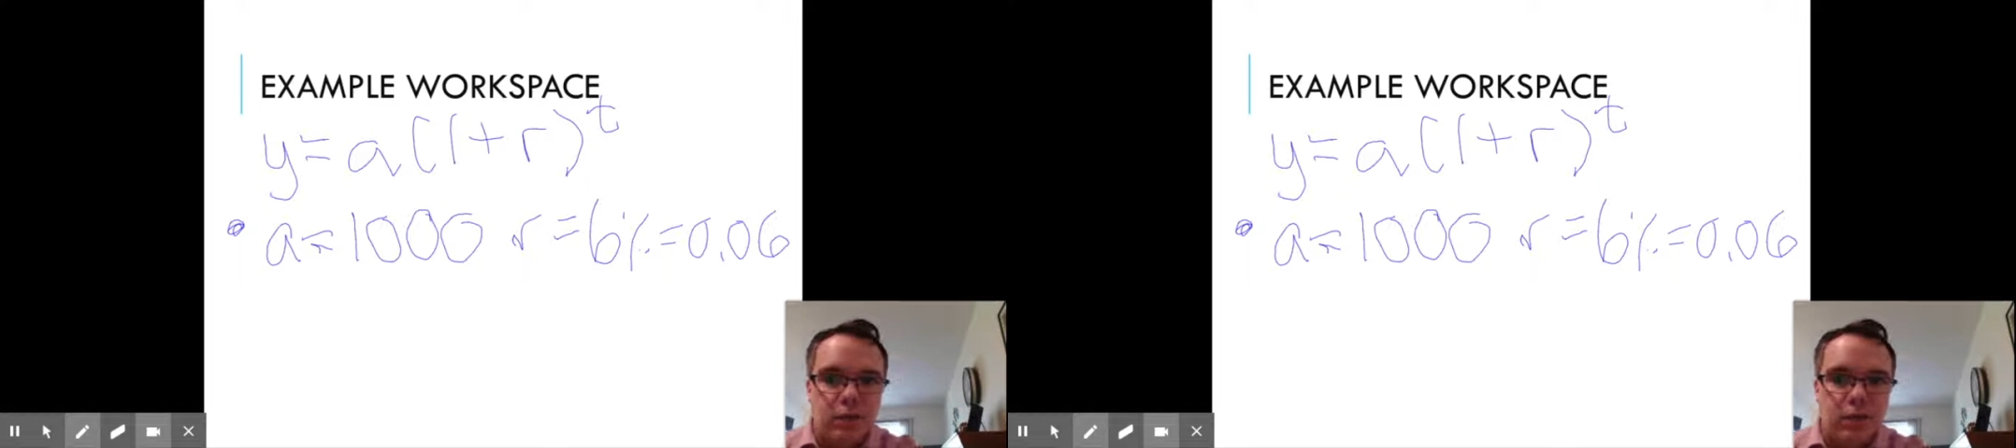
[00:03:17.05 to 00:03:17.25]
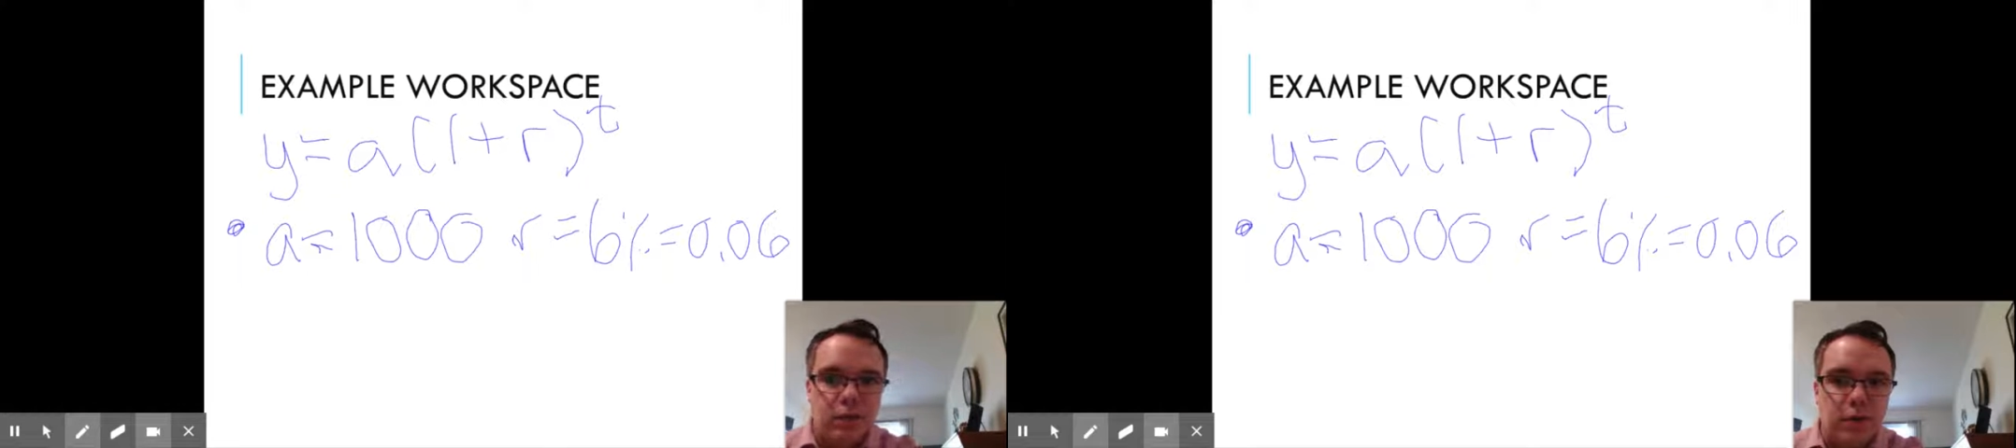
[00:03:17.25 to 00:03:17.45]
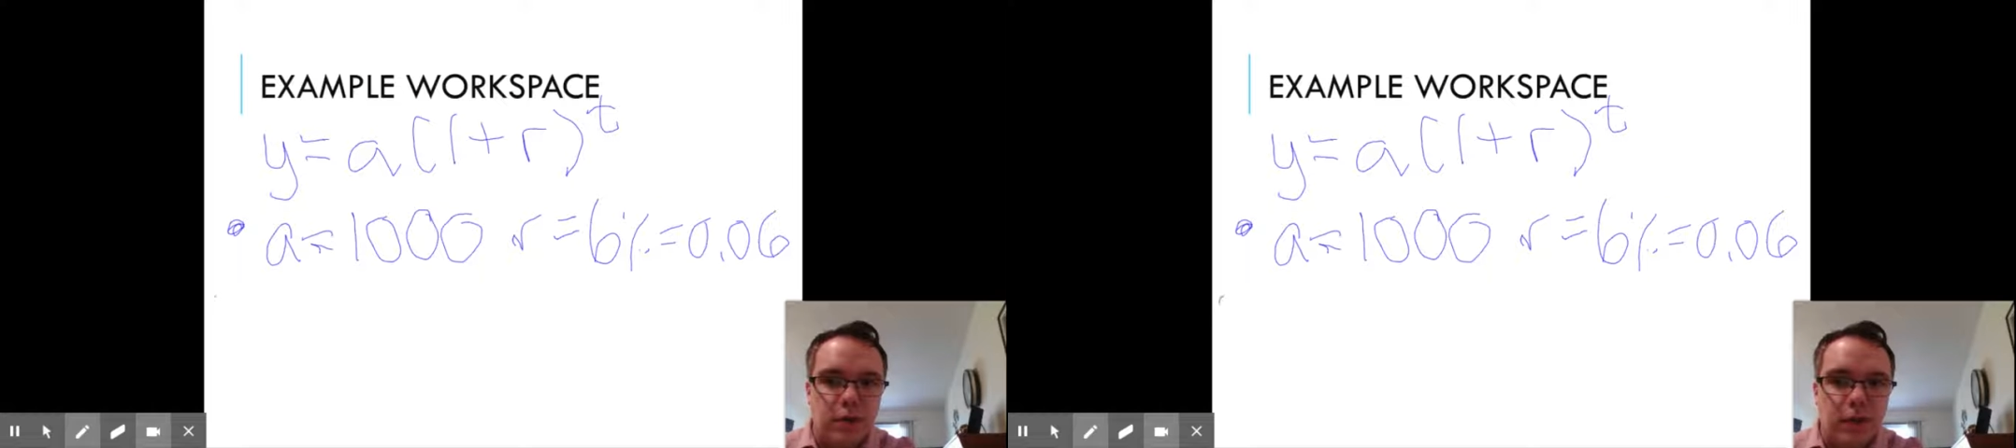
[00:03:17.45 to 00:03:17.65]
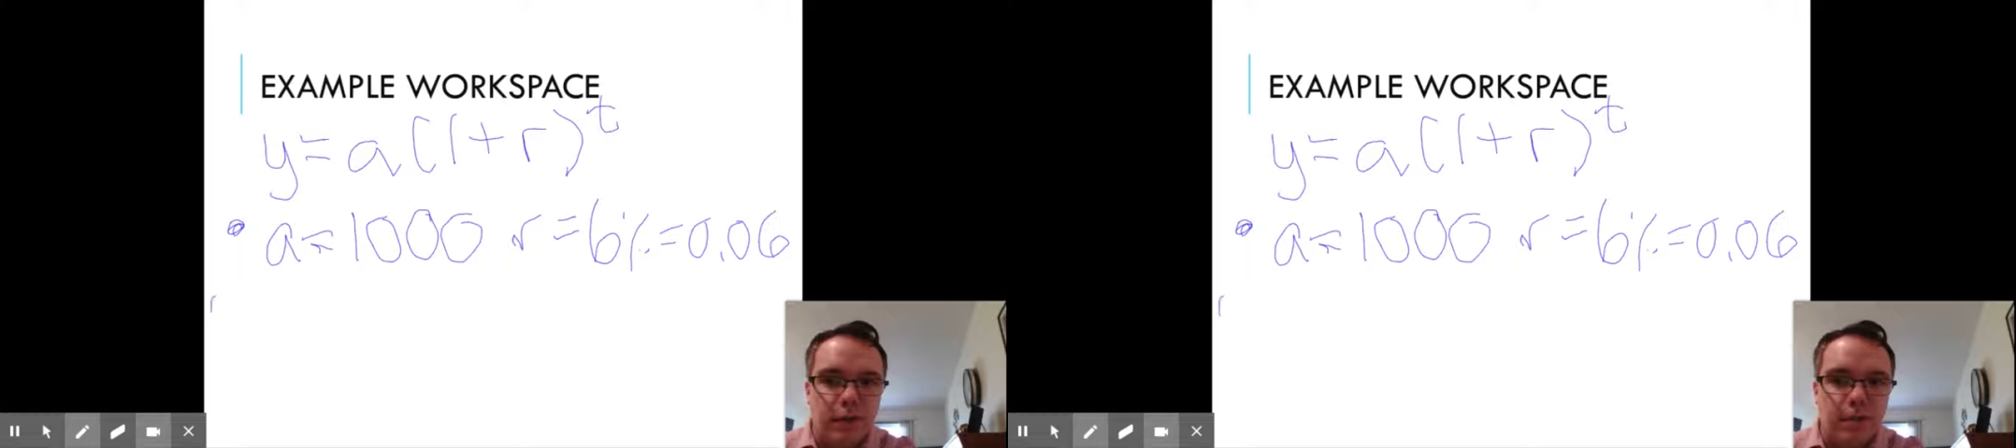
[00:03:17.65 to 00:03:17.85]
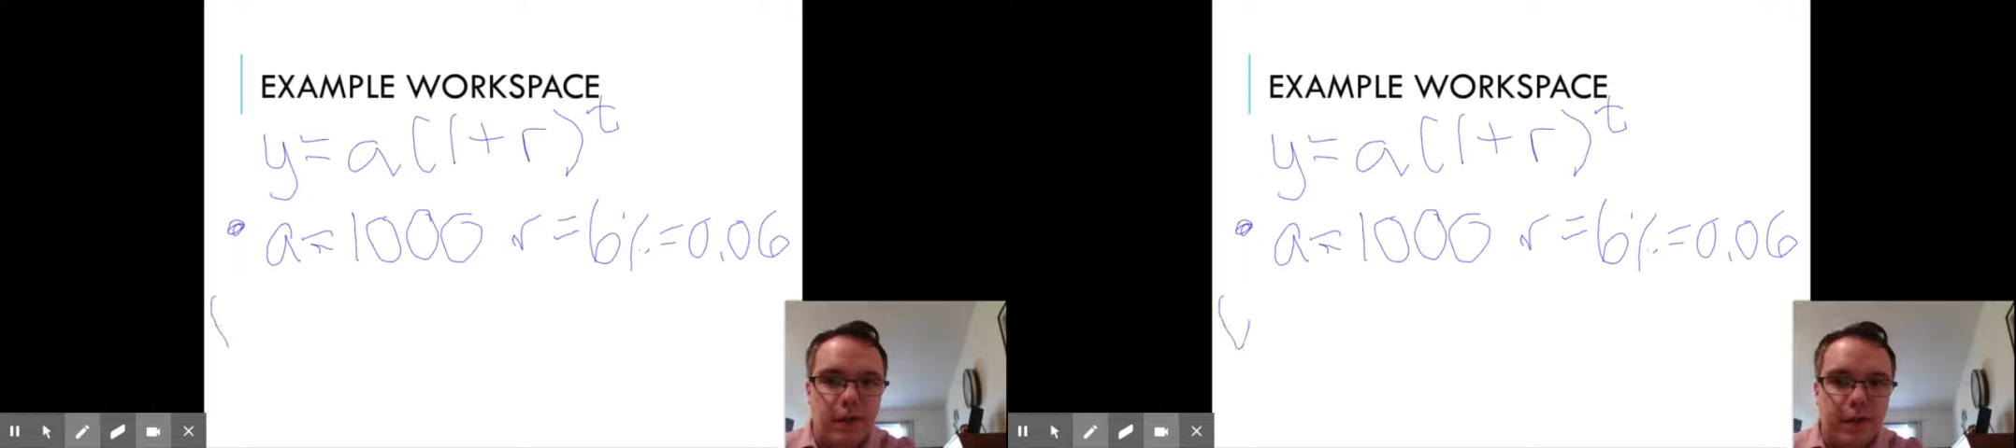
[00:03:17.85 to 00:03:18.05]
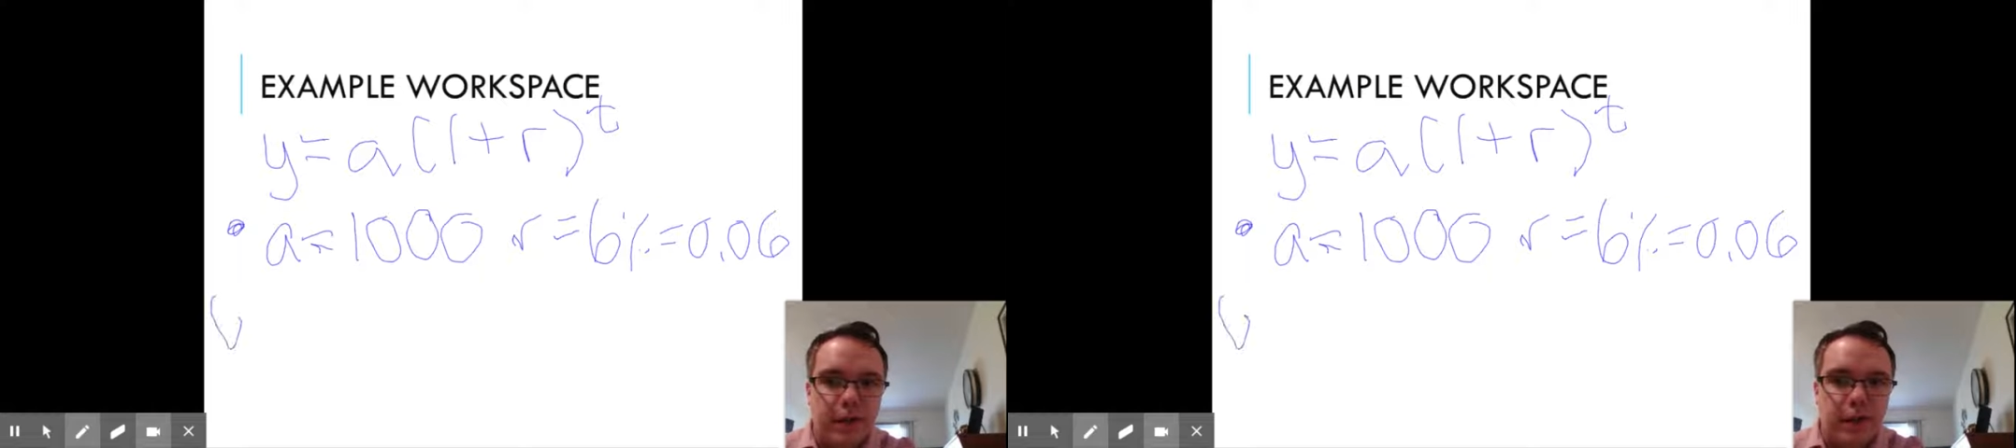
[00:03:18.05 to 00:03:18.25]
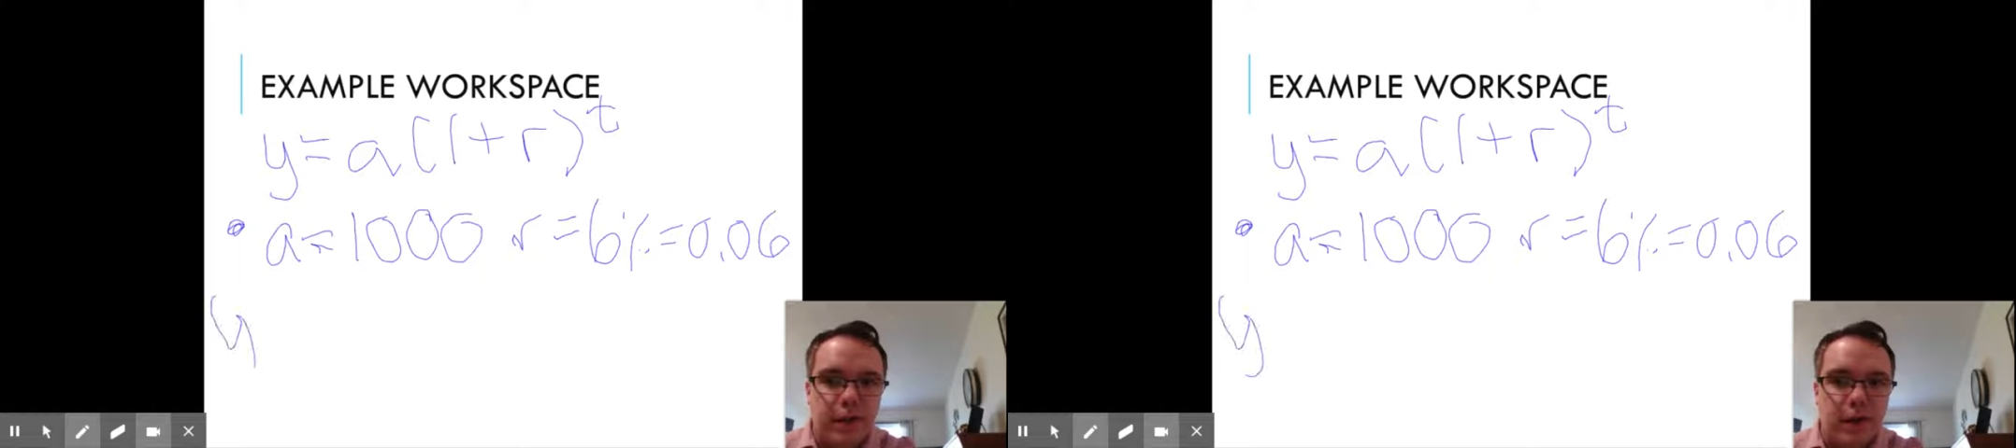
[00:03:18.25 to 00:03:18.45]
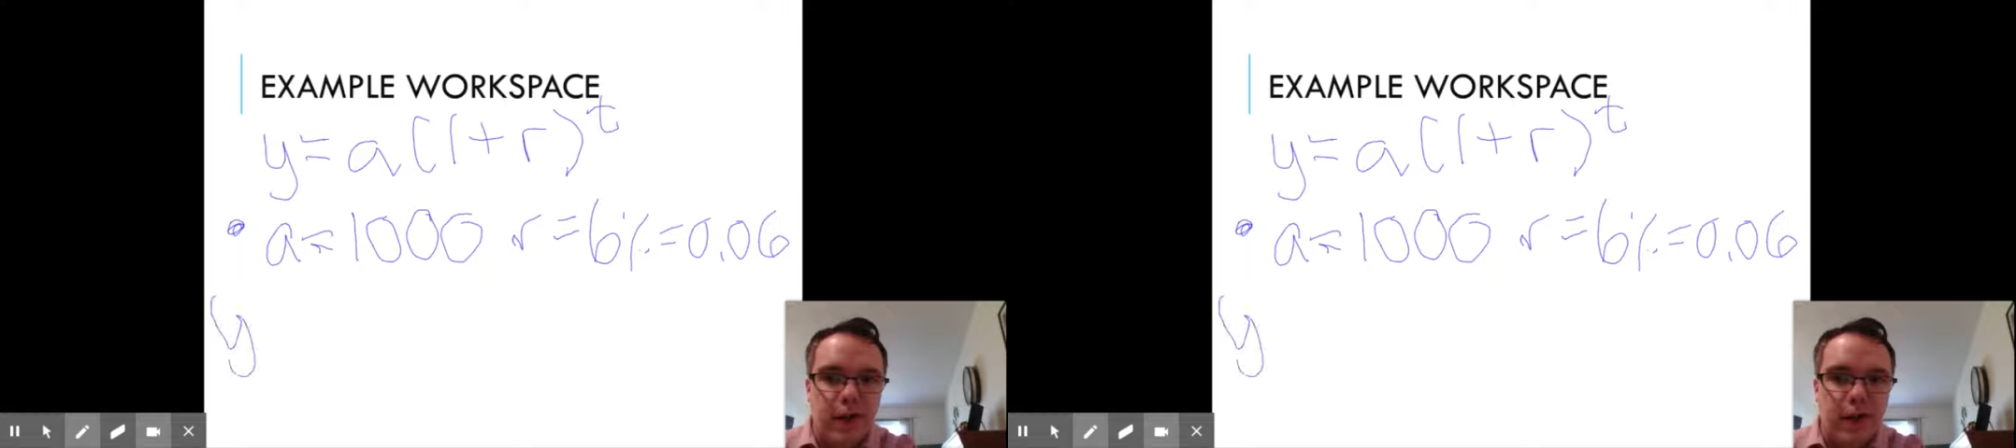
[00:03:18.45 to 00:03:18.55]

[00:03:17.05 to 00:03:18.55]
So we're just going to plug in our